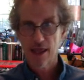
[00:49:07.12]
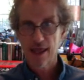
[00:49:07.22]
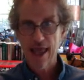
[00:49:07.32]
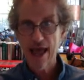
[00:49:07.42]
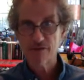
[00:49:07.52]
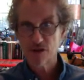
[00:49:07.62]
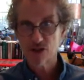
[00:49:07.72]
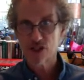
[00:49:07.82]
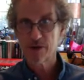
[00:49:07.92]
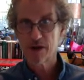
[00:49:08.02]
have those
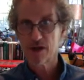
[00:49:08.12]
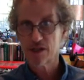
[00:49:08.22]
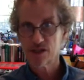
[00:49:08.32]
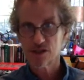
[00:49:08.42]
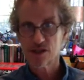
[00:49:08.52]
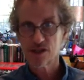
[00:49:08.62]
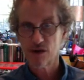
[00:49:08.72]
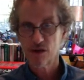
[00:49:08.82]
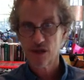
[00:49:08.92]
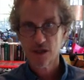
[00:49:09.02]
experiences.
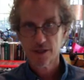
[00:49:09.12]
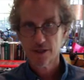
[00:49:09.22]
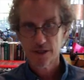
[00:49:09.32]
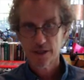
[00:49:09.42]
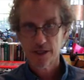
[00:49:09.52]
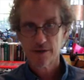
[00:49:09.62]
So I